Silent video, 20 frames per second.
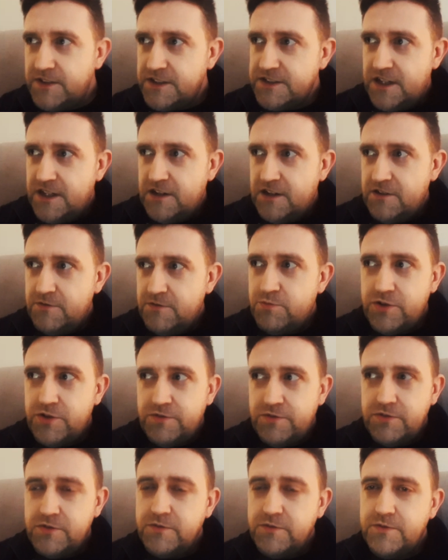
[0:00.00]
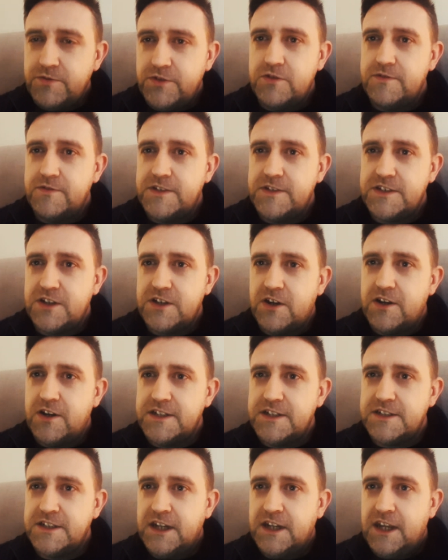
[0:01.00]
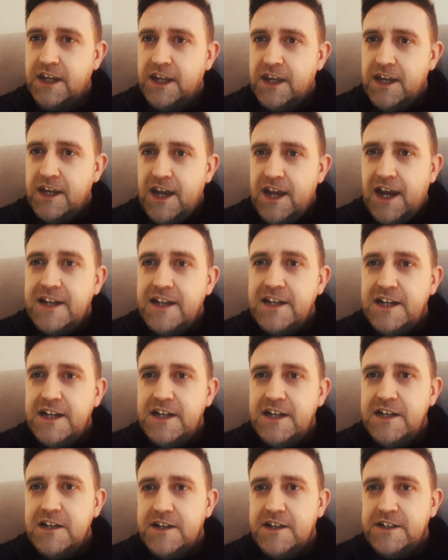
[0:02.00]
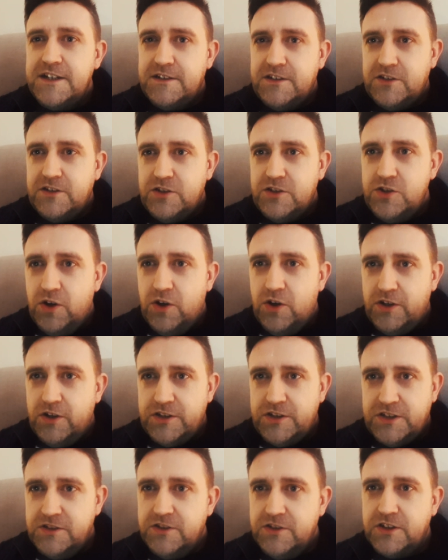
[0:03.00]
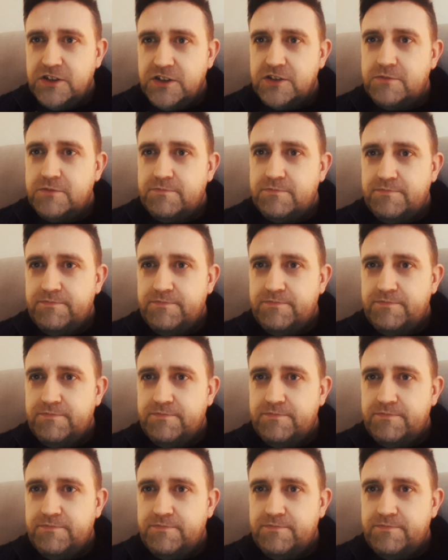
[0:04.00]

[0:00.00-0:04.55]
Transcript: things out of the peripheral view of his eyes, and he learned not to look at them